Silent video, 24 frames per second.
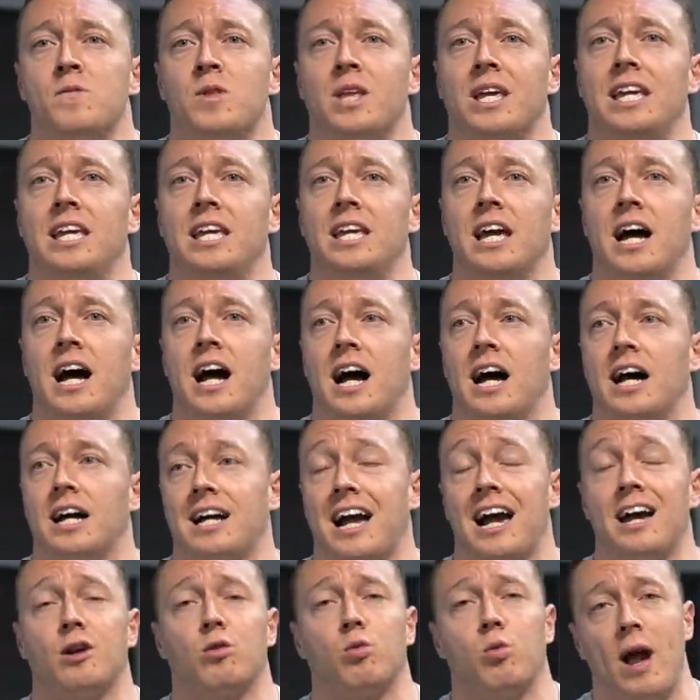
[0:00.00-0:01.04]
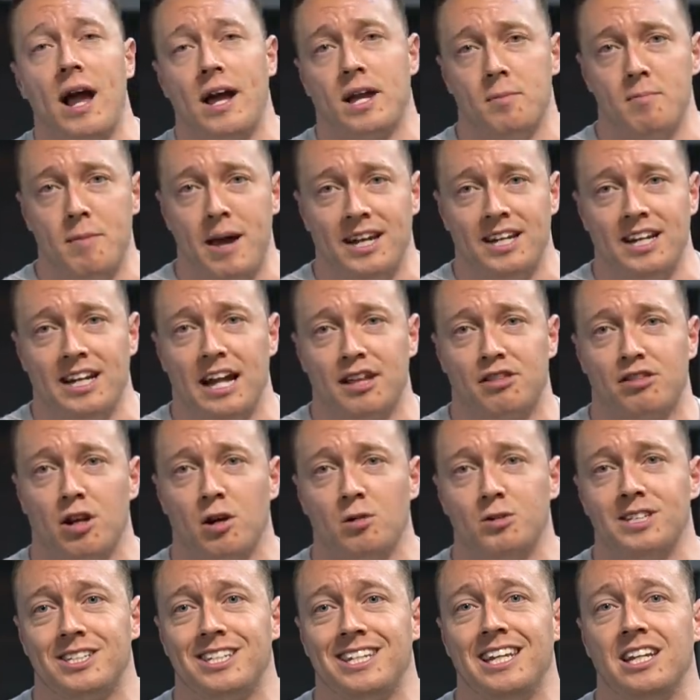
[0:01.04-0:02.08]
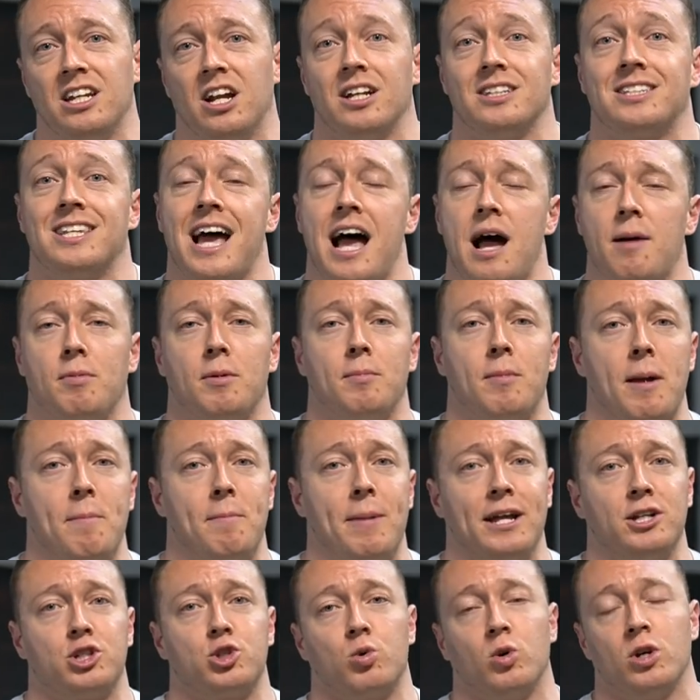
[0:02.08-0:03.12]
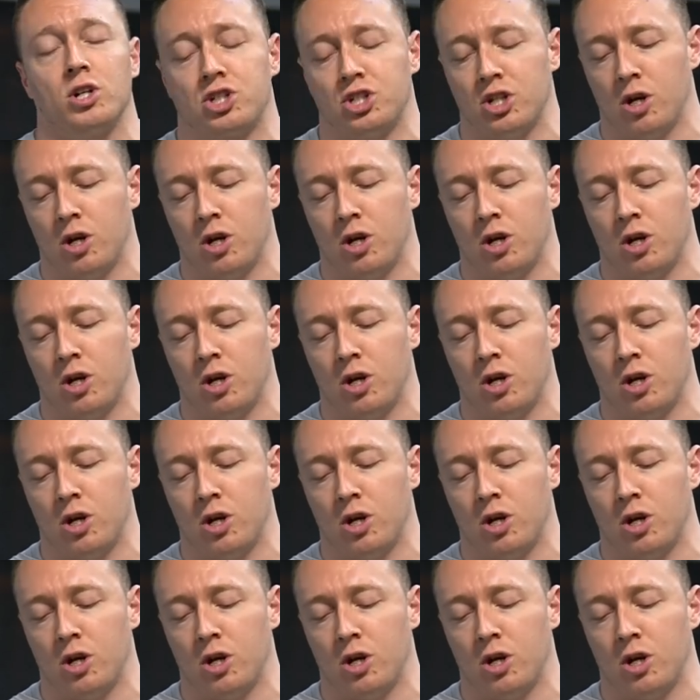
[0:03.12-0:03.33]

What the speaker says: he kind of recommended I throw this in on top of my bench work.